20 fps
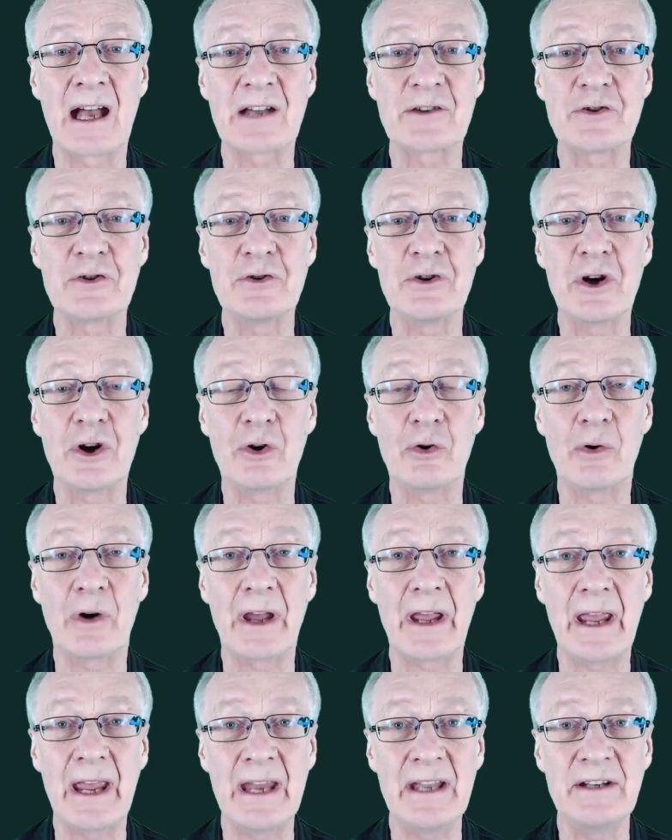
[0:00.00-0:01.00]
As you
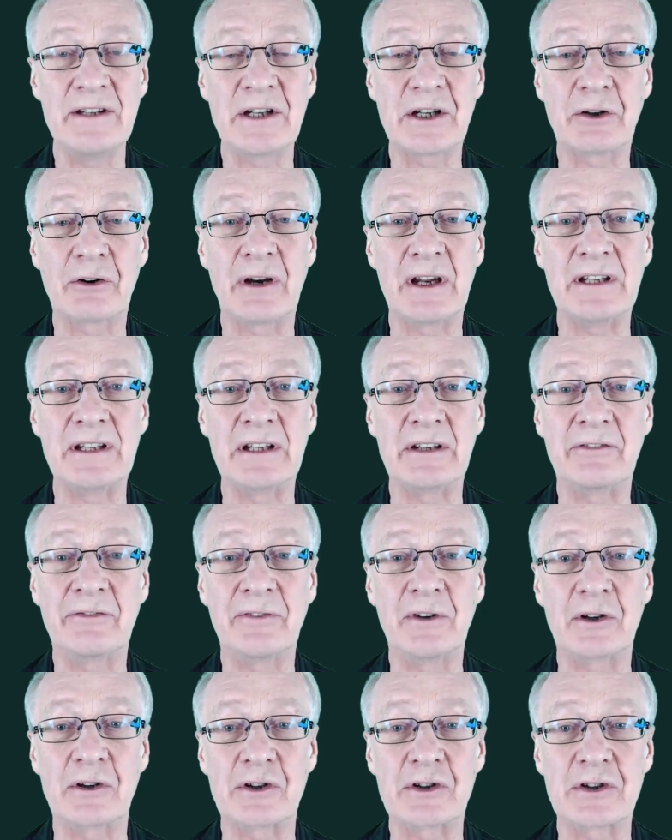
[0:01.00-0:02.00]
know, integrating
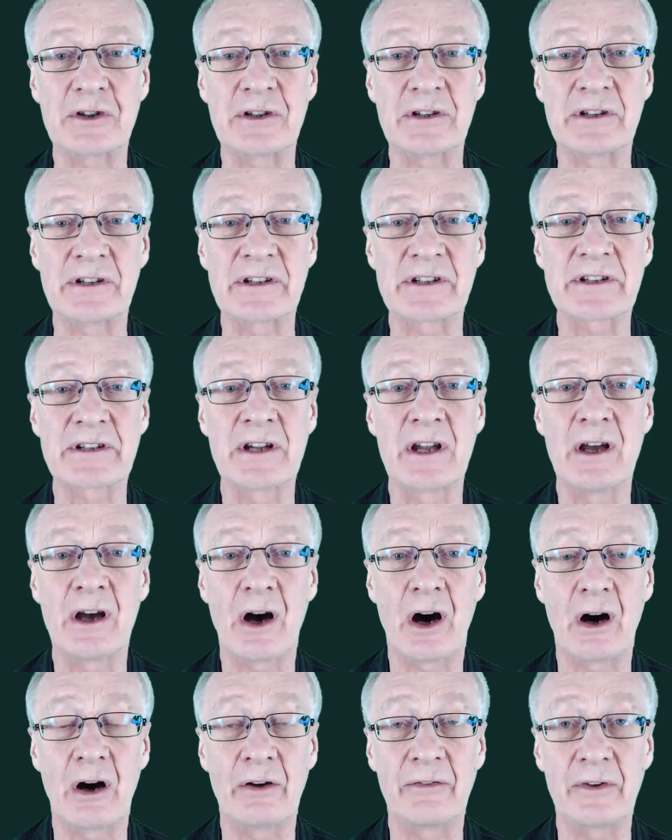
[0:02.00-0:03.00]
functions
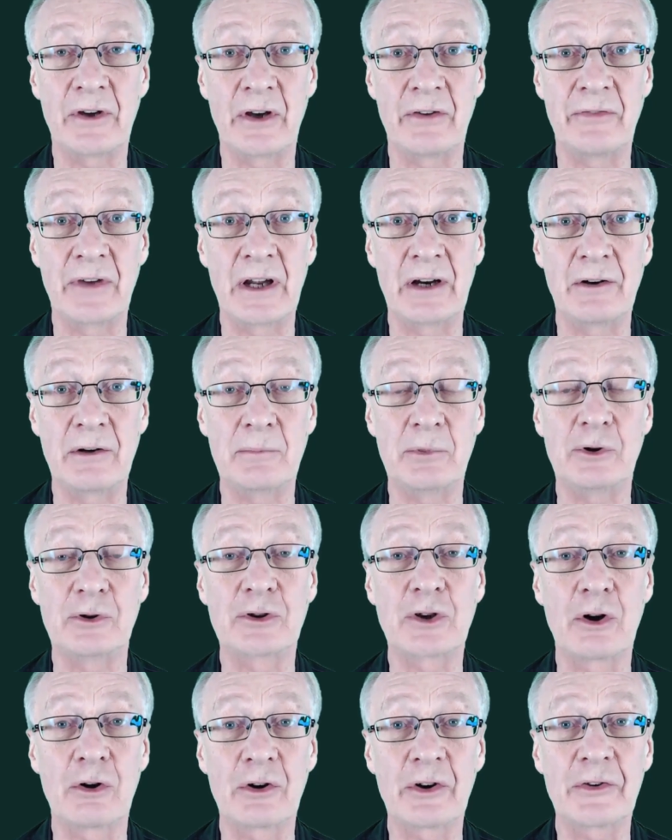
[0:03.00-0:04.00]
of a
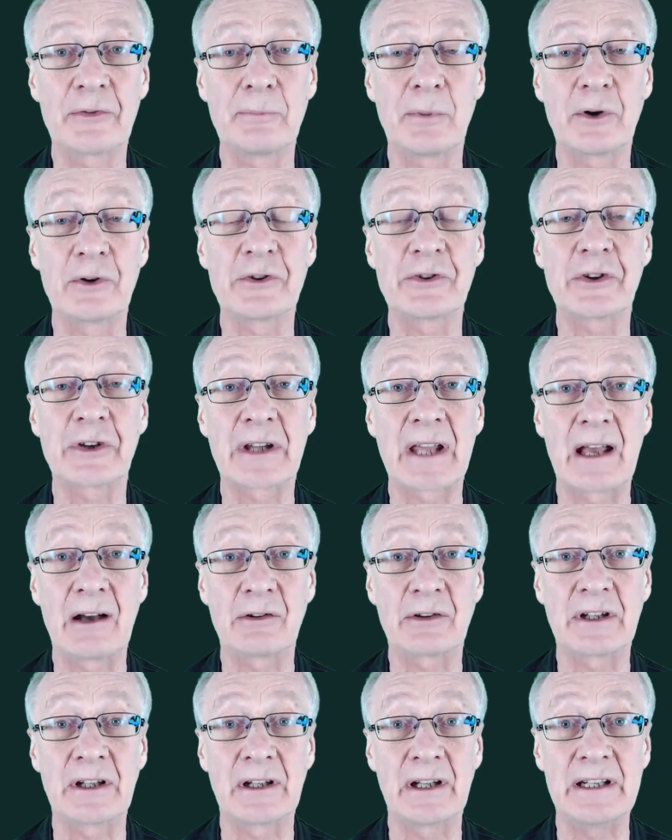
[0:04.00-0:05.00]
variable corresponds to
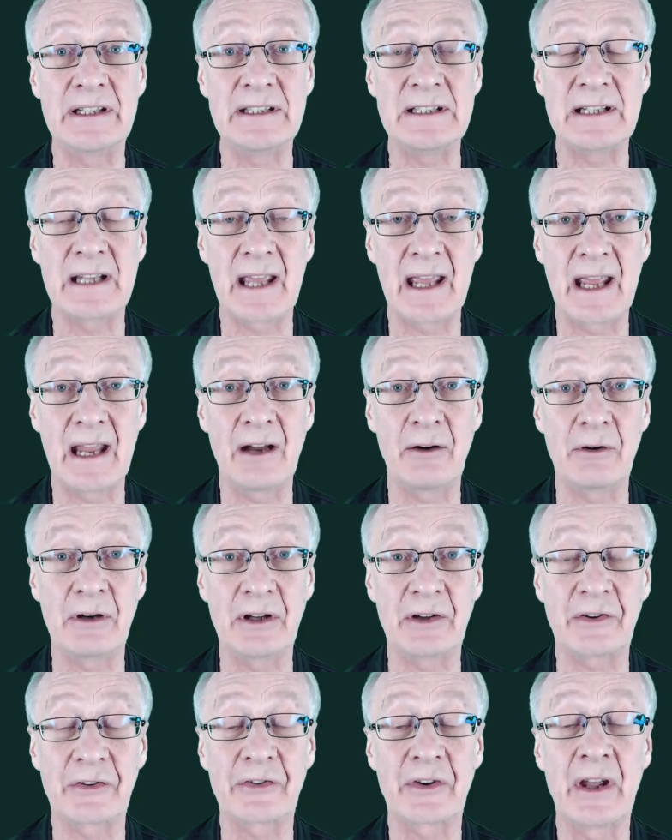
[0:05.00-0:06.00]
calculating
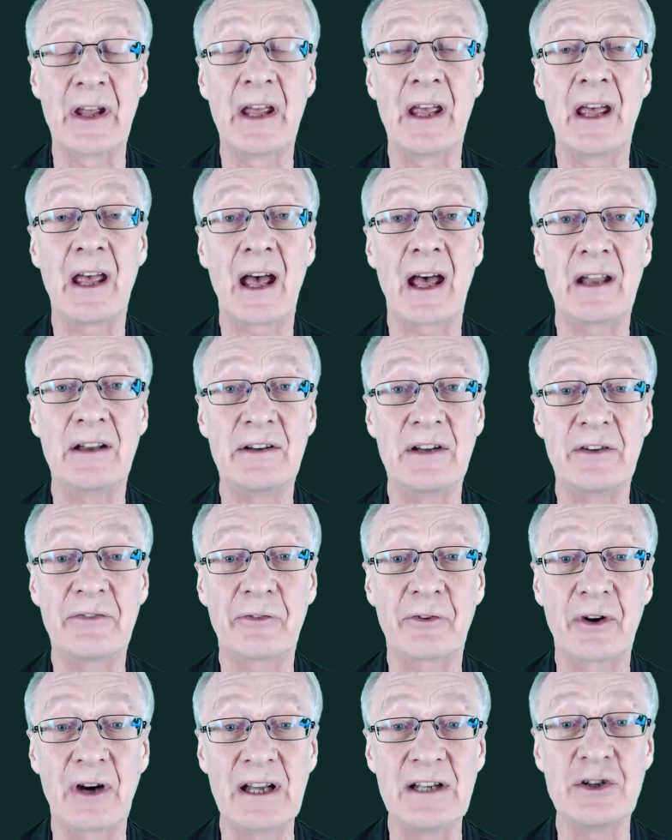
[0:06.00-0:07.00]
areas and
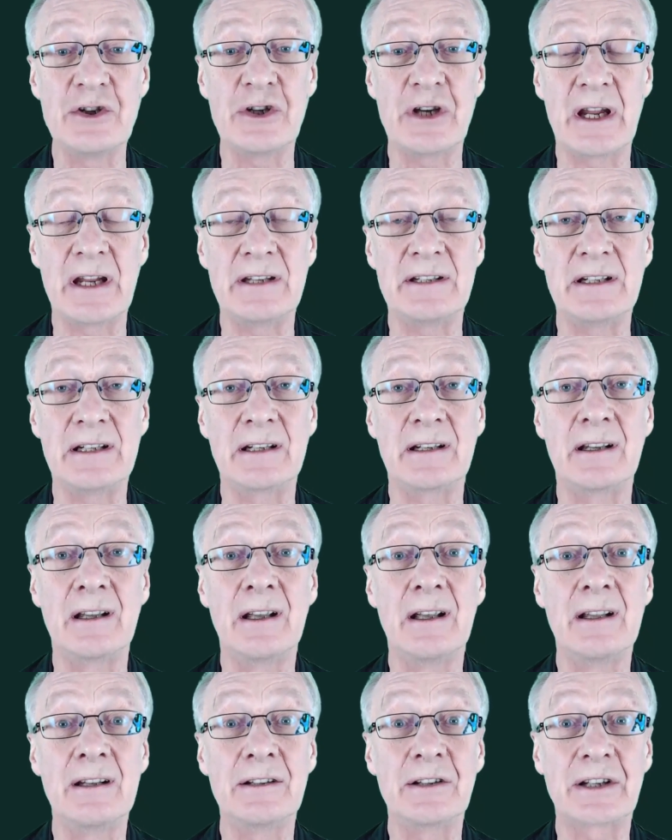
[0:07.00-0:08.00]
differentiating
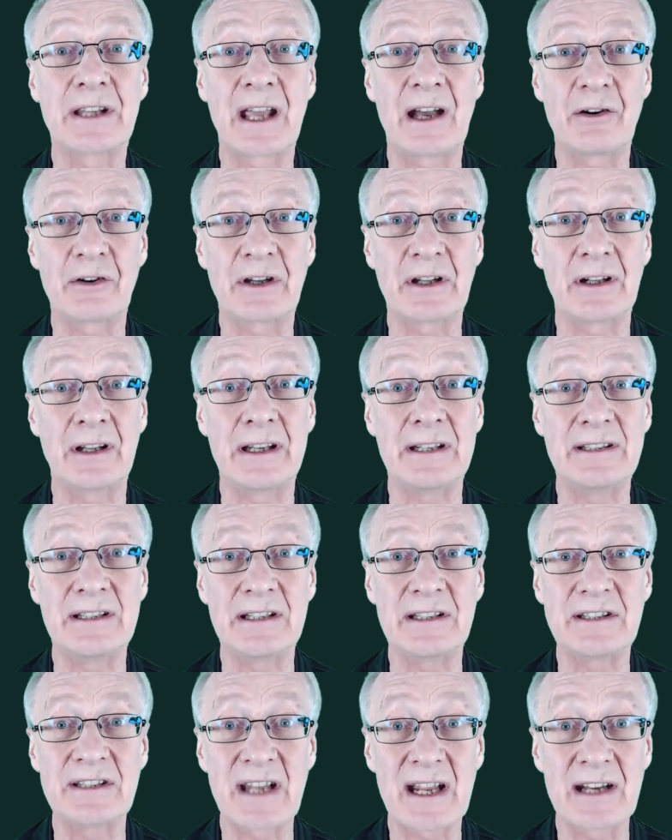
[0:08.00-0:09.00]
to
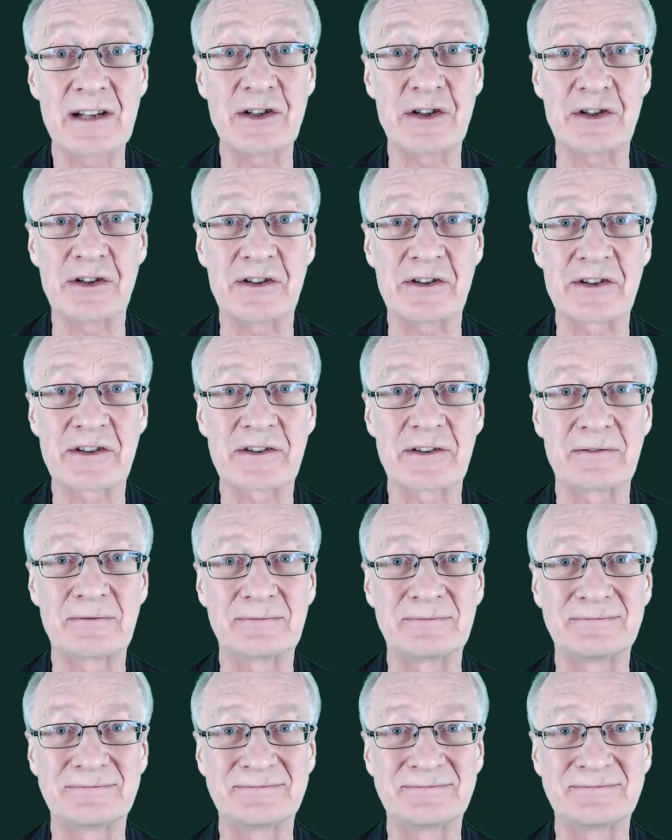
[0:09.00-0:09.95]
calculating tangents.